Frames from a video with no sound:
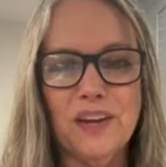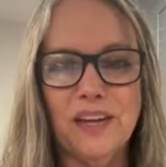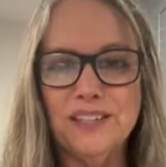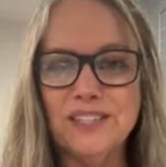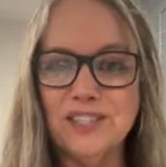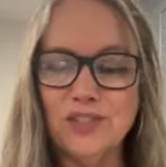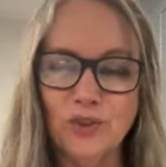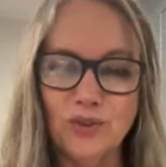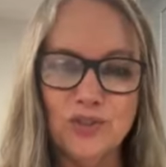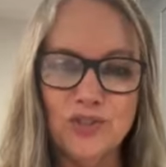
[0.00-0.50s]

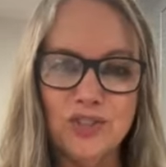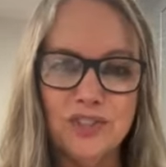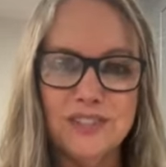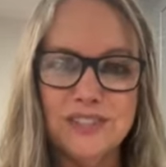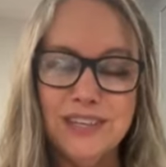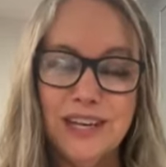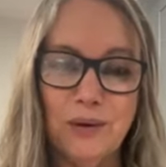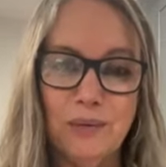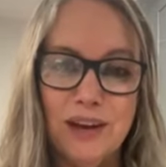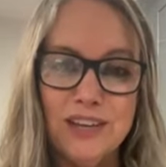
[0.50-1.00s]
Still
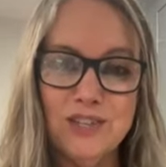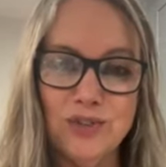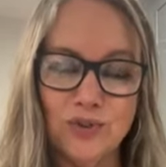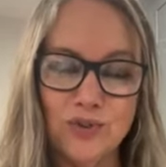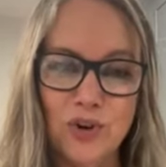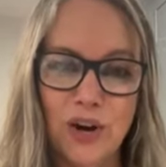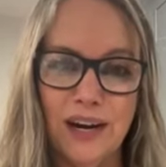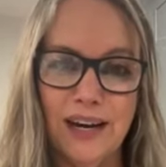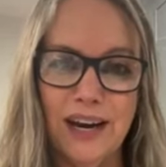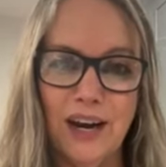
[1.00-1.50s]

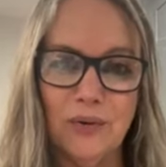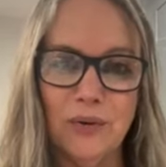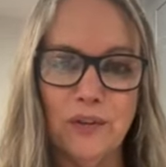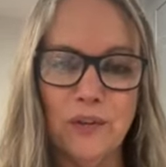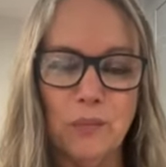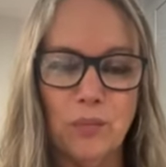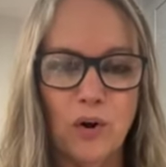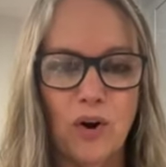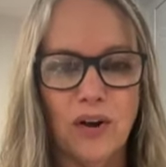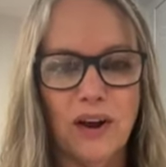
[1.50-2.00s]
trying to get rid of
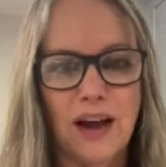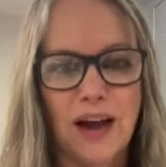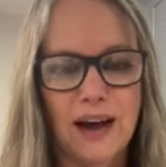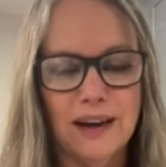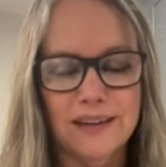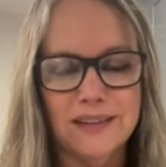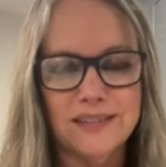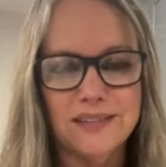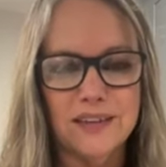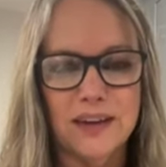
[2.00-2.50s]
the
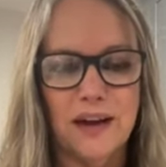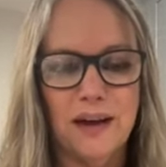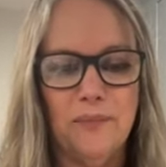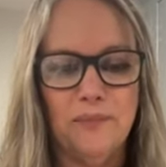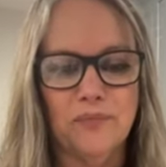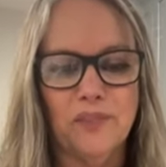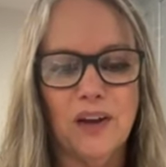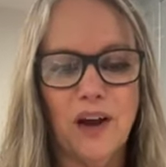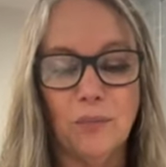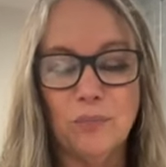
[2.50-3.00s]
bronchitis.
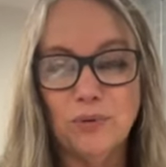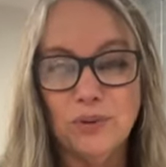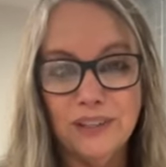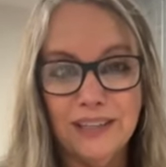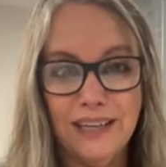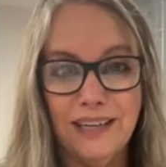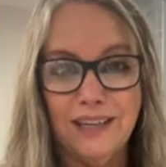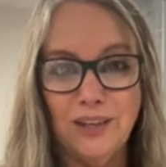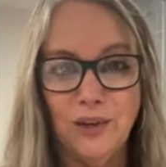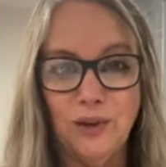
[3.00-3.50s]
Got
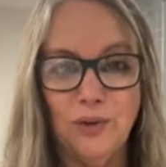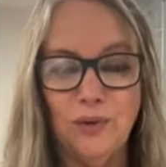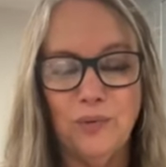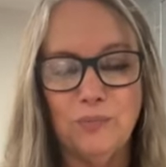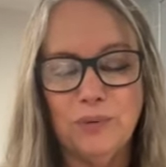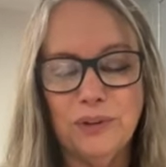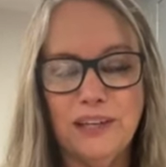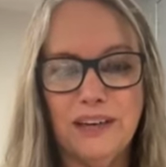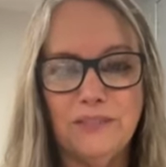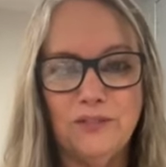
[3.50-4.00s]
plenty of new
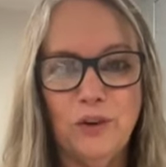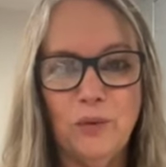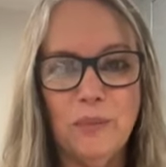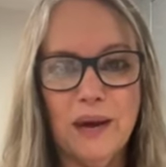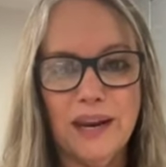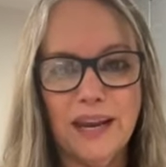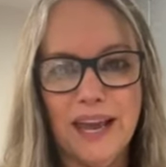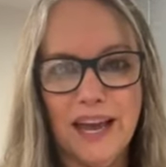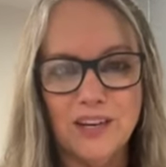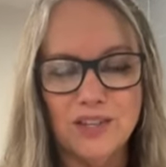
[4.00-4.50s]

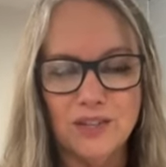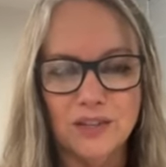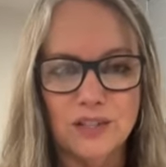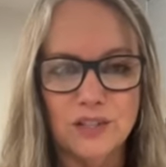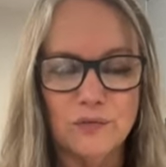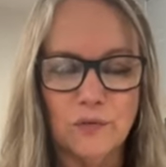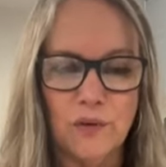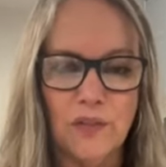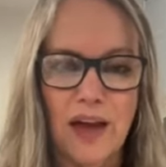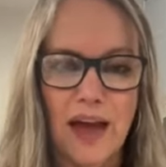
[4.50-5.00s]
medications
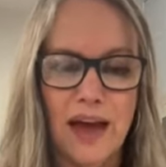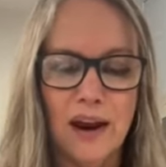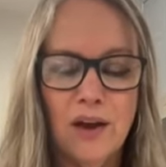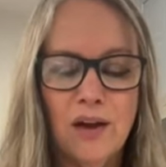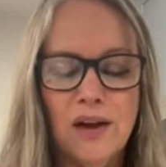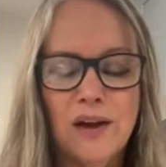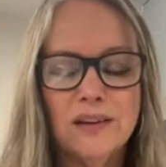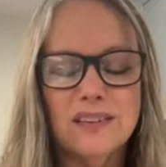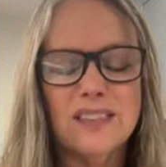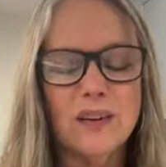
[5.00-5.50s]
for that.
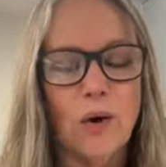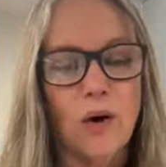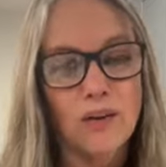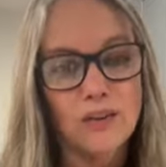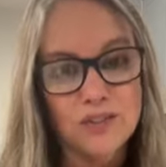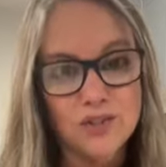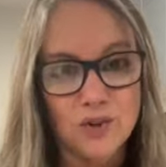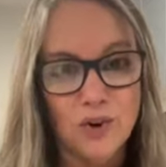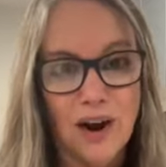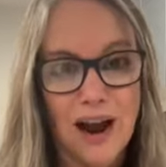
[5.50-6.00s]
So I'll
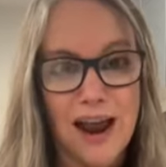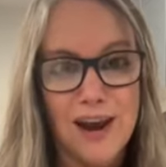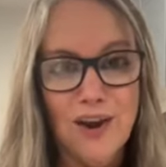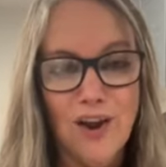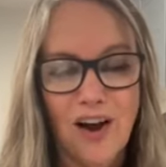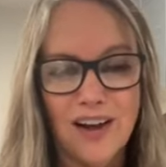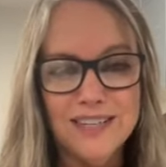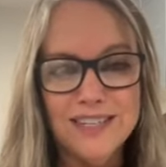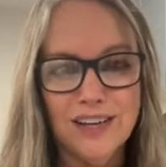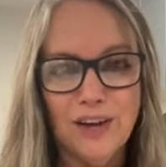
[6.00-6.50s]
try
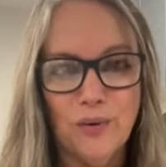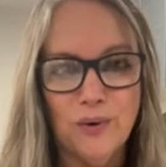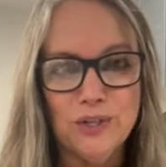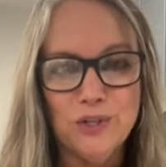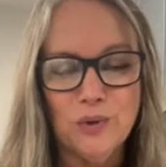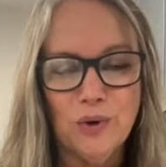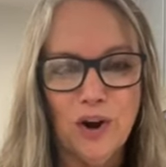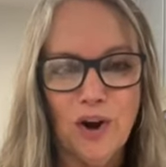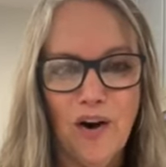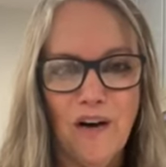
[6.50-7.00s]
not to go
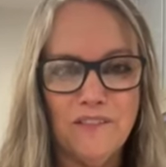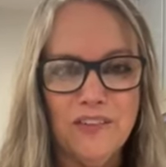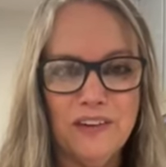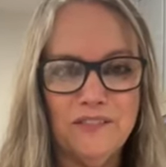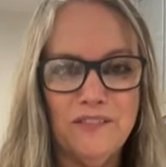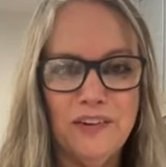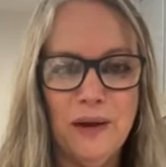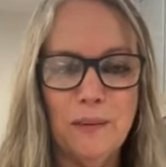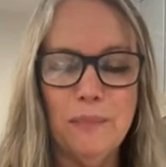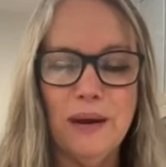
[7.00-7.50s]
into a coughing
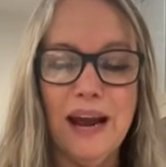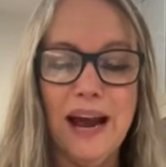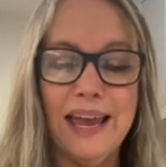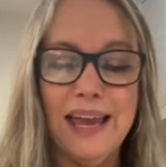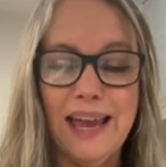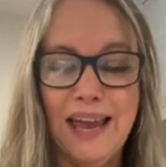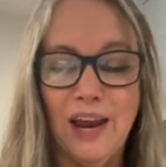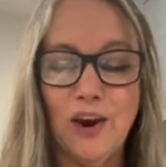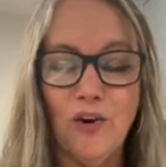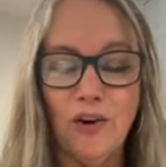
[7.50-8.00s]
fit, but I
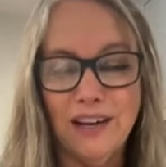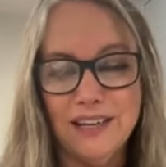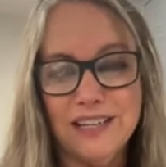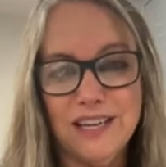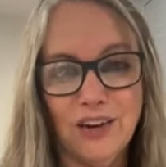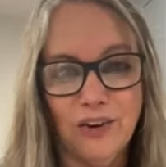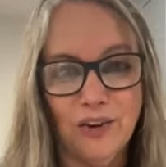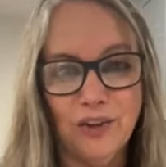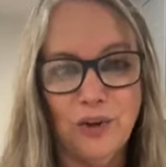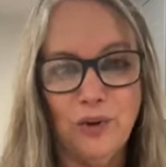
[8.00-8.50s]
can already
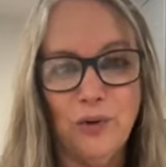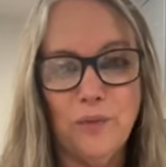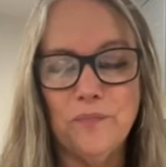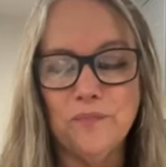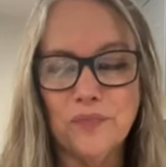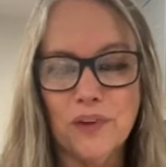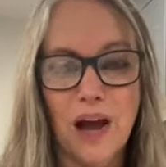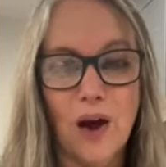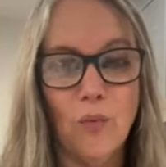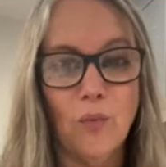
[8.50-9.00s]
tell you
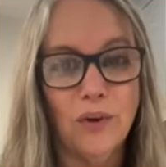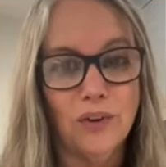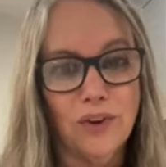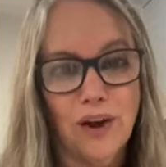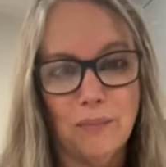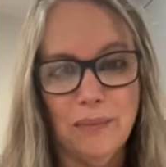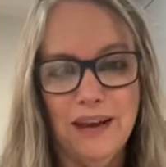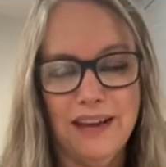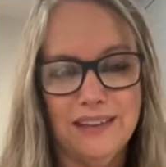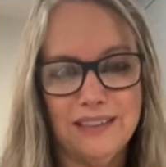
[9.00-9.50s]
I will
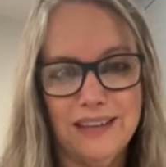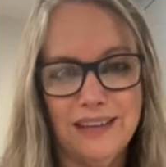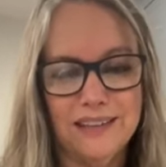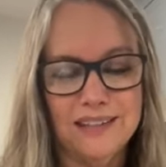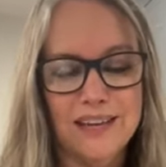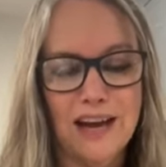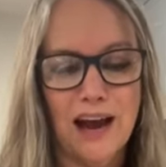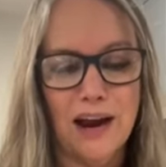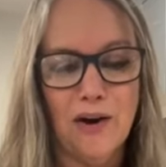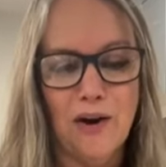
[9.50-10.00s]
not make it the
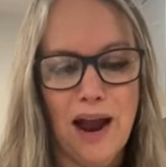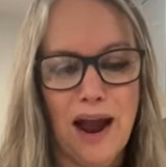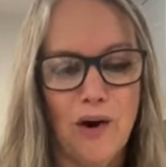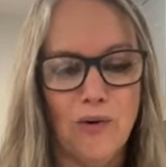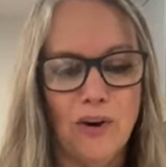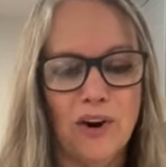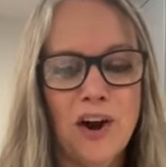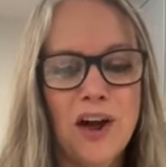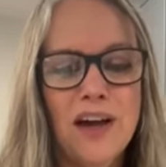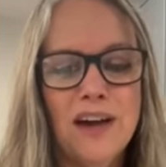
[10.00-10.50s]
entire
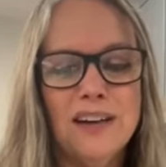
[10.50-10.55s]
hour.